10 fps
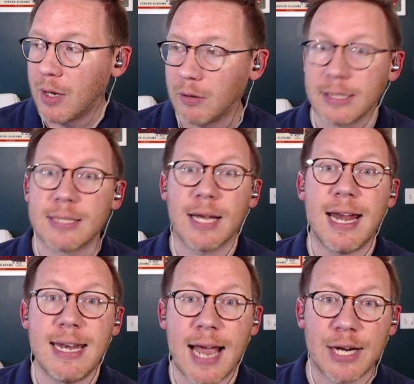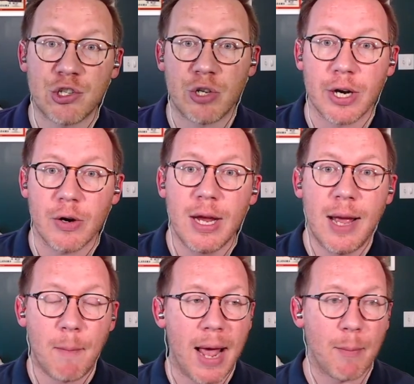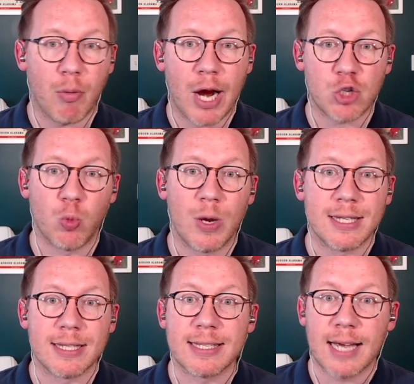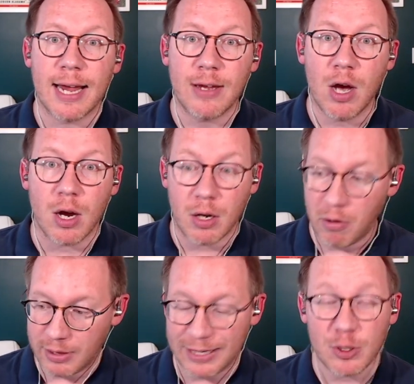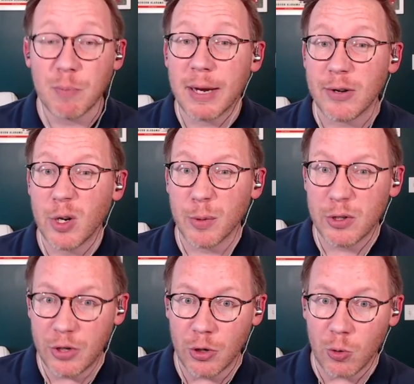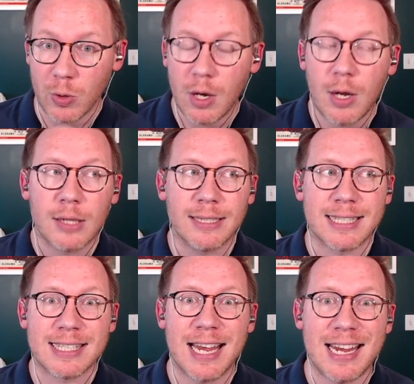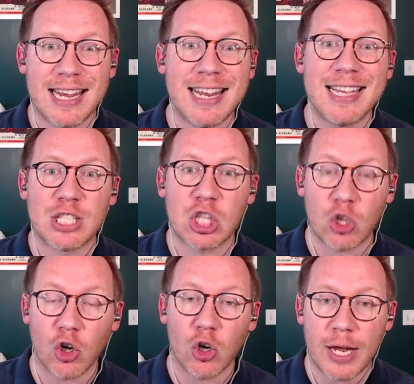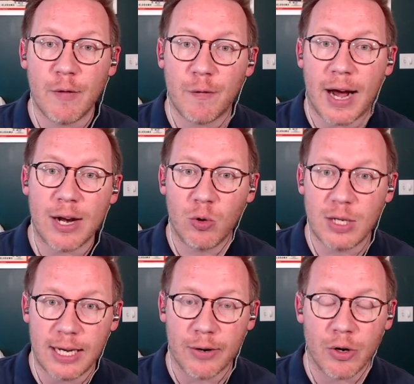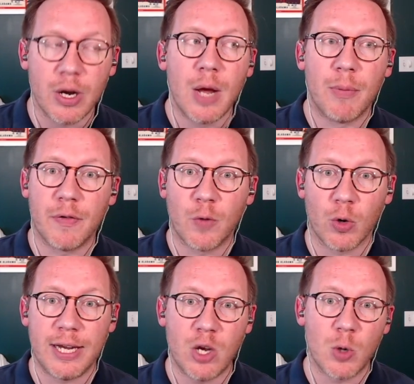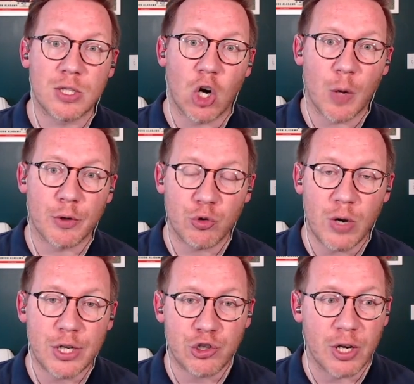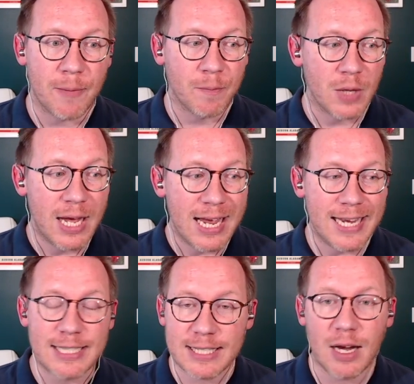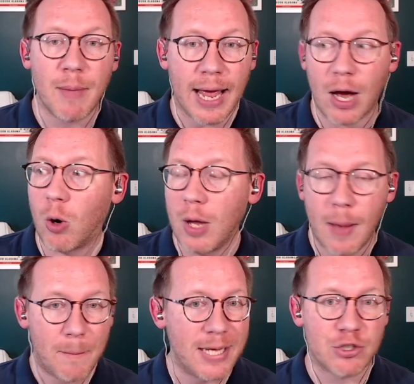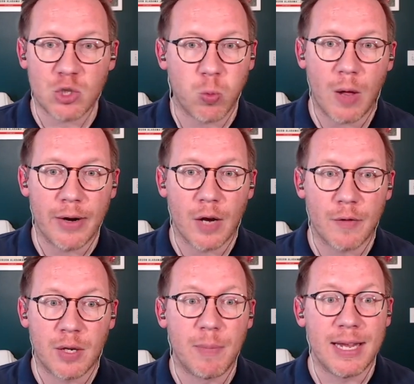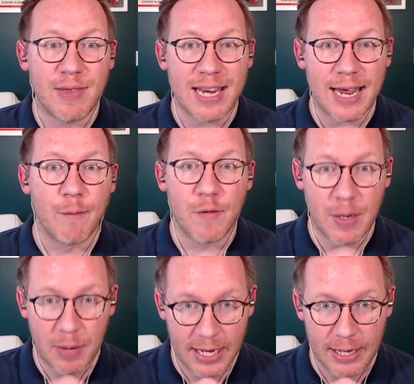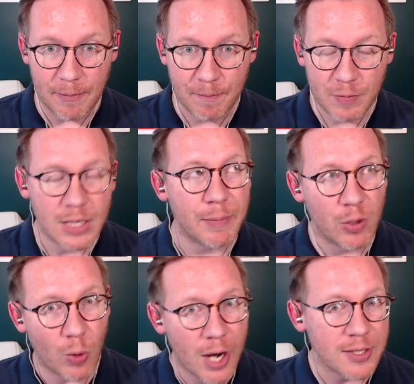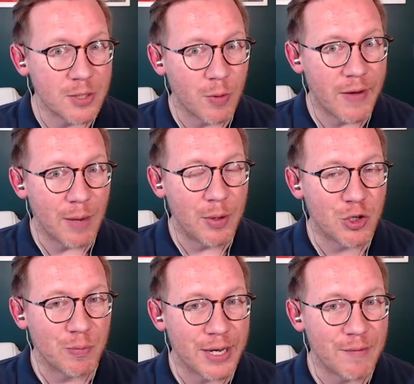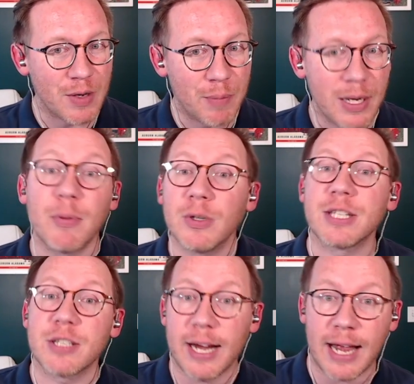Let's say next year, Matt Brash wins the Cy Young. There's pick number two. Let's say in his third and final year before he goes to arbitration, he somehow pitches well enough to be the MVP. Been a while since we've had a pitcher be MVP, but let's say it